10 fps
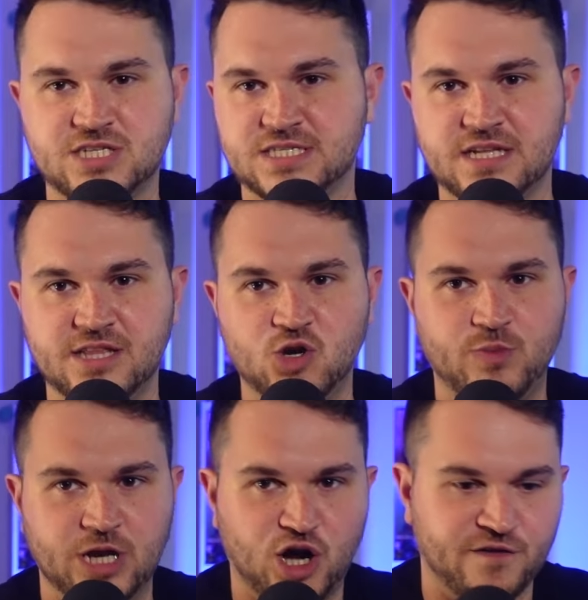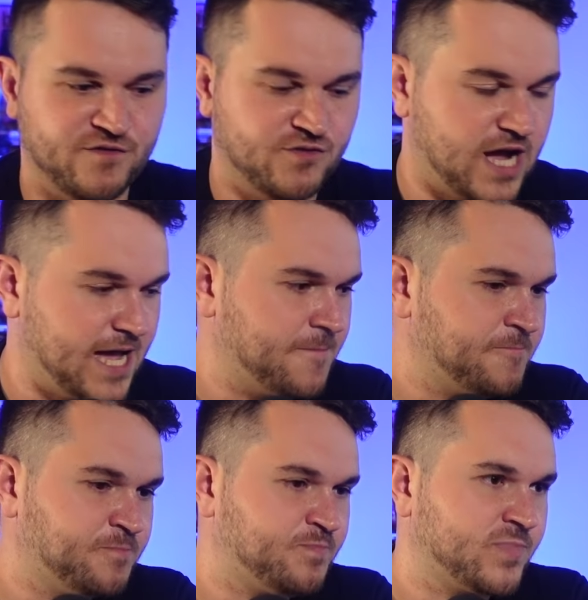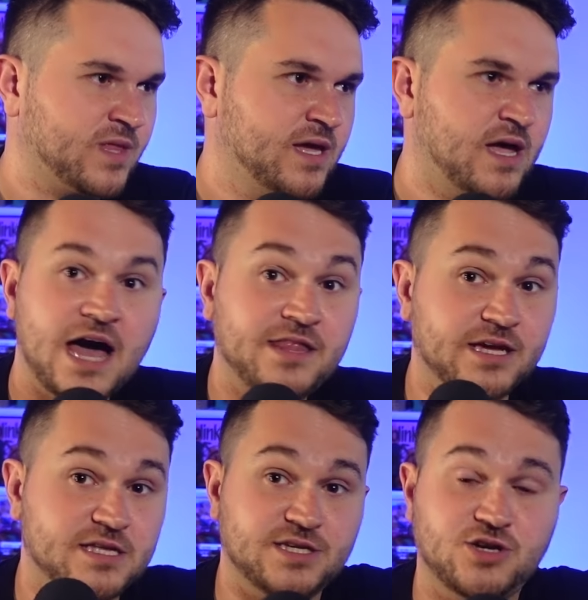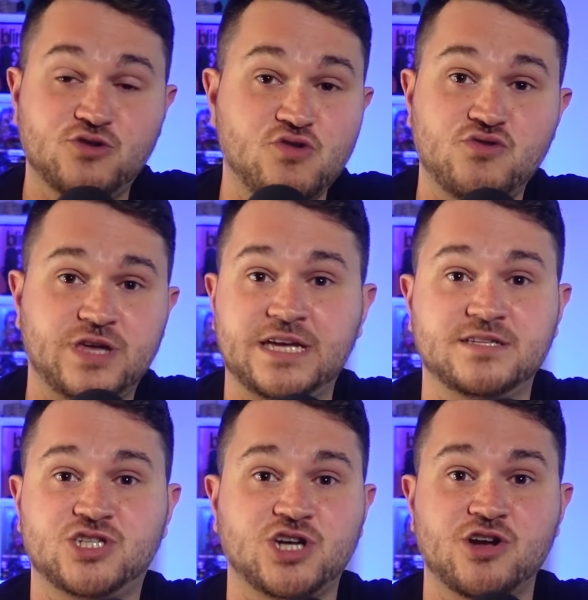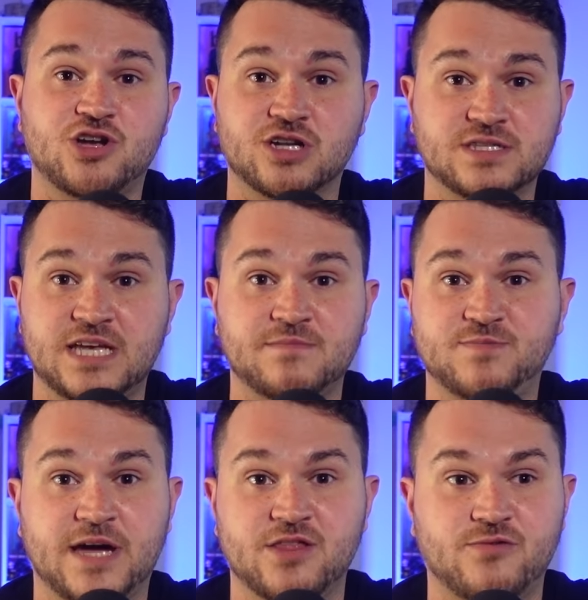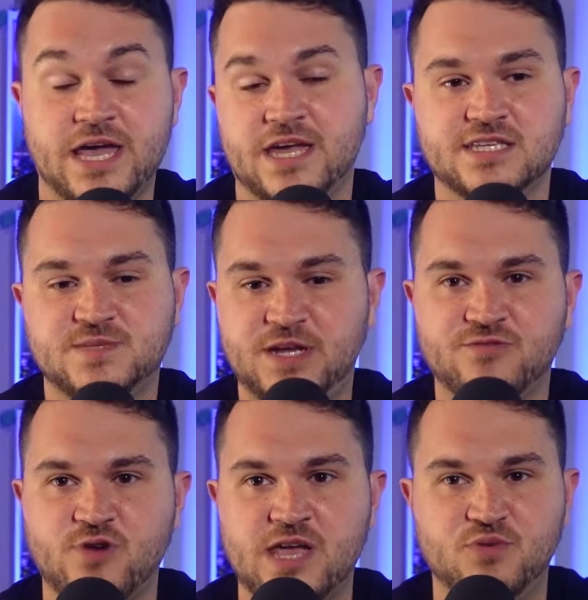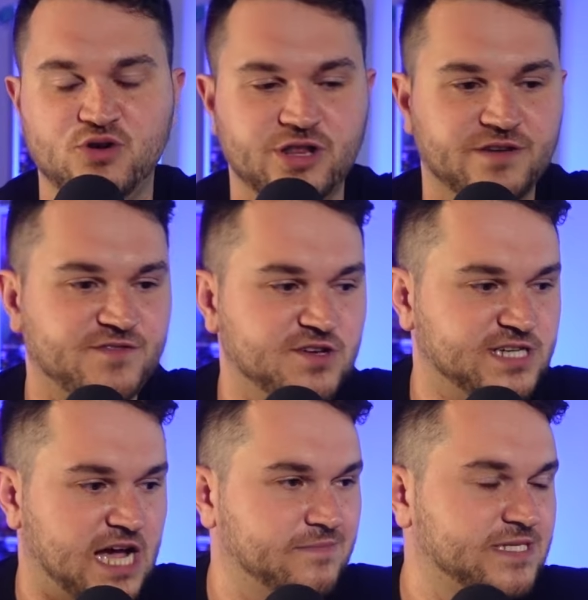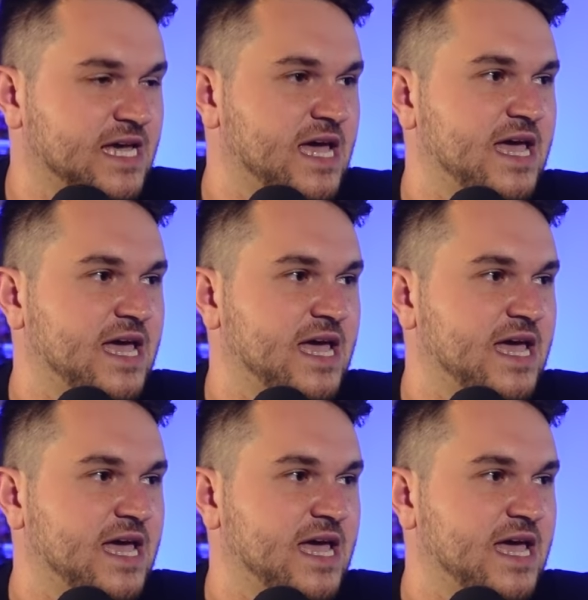I was just a little bit off, right? I think it's a cool kids show concept, by the way, and it's been rebooted a few times.